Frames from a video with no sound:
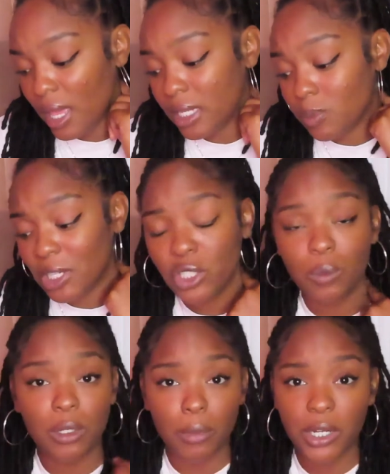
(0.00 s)
Especially
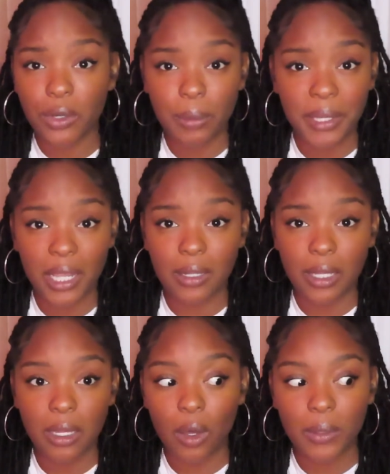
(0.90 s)
with Mercury being in
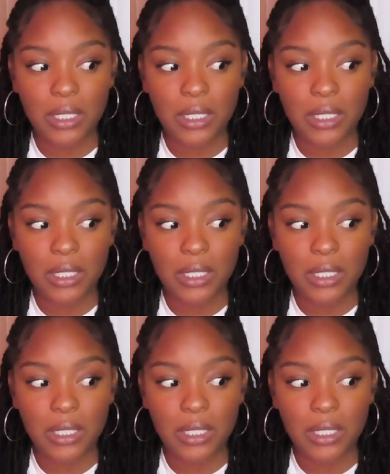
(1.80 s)
Leo,